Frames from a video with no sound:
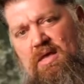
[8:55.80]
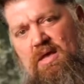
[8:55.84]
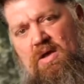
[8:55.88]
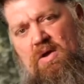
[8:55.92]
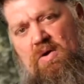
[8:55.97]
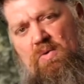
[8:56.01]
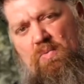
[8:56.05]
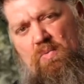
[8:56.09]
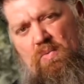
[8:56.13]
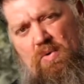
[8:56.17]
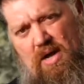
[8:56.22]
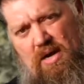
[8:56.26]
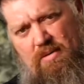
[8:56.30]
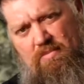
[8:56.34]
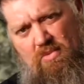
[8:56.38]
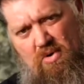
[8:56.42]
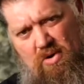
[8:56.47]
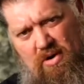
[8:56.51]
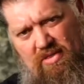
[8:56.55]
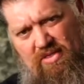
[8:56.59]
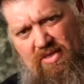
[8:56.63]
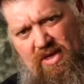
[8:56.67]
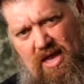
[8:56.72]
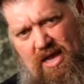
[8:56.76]
One
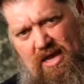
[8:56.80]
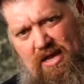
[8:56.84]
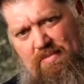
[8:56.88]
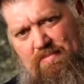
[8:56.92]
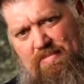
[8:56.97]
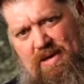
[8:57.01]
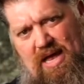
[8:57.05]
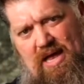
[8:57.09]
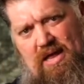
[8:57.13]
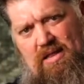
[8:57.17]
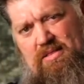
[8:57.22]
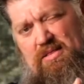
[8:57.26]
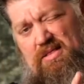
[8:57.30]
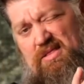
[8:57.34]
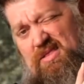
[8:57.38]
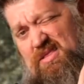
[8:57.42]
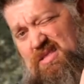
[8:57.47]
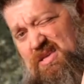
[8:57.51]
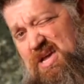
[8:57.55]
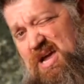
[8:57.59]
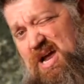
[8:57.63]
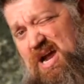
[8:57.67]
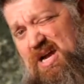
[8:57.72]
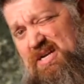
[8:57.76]
more thing about the
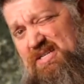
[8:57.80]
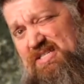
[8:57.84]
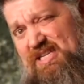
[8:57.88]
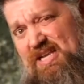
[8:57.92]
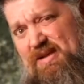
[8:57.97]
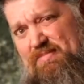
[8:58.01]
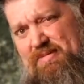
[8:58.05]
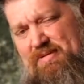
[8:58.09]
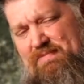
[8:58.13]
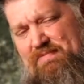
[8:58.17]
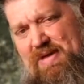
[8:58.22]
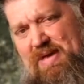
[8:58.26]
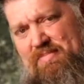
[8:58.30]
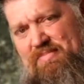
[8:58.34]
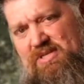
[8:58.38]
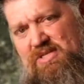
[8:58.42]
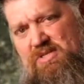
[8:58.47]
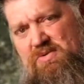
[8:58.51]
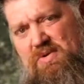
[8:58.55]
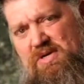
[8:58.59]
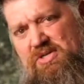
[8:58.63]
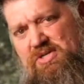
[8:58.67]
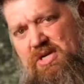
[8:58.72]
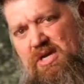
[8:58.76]
concept of maybe
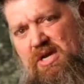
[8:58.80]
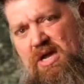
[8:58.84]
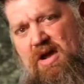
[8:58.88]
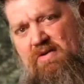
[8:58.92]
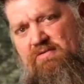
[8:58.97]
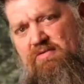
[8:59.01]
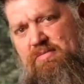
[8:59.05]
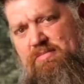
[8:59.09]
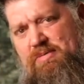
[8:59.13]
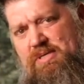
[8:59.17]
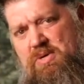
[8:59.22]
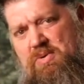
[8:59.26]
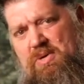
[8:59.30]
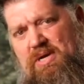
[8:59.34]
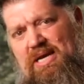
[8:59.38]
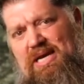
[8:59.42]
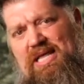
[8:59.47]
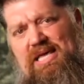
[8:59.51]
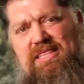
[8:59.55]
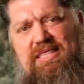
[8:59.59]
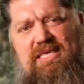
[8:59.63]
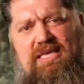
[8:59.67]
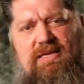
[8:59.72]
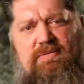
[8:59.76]
switching over between
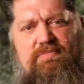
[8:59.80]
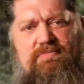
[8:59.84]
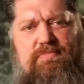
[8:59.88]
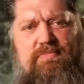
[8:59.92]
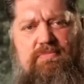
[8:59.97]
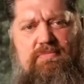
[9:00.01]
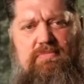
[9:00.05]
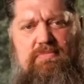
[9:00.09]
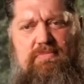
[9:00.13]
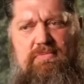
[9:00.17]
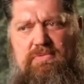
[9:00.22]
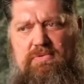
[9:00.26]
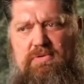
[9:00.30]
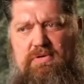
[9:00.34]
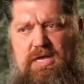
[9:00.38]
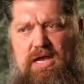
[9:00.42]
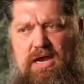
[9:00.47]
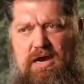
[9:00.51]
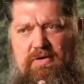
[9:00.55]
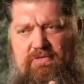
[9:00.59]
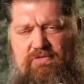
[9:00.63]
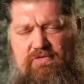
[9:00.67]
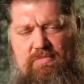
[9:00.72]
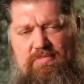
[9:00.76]
lithium
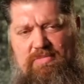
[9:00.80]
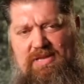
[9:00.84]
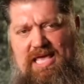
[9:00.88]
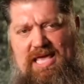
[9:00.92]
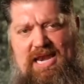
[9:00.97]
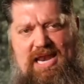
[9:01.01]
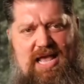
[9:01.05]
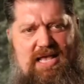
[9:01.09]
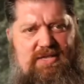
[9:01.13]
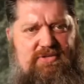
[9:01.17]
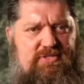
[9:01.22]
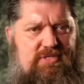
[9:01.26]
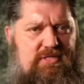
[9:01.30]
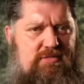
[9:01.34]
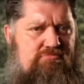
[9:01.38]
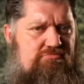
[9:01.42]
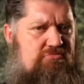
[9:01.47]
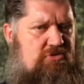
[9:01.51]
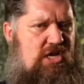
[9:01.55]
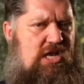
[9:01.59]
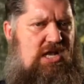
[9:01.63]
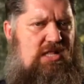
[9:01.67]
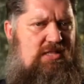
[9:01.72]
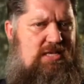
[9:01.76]
or from lead acid,
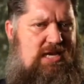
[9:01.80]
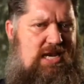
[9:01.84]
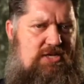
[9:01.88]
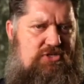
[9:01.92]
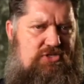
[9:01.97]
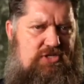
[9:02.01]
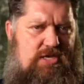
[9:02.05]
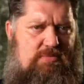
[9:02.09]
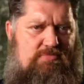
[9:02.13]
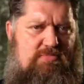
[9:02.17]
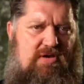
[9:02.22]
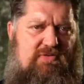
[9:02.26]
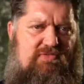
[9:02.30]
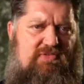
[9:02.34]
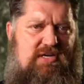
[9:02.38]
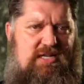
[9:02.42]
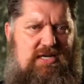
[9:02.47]
gel, and AGM over to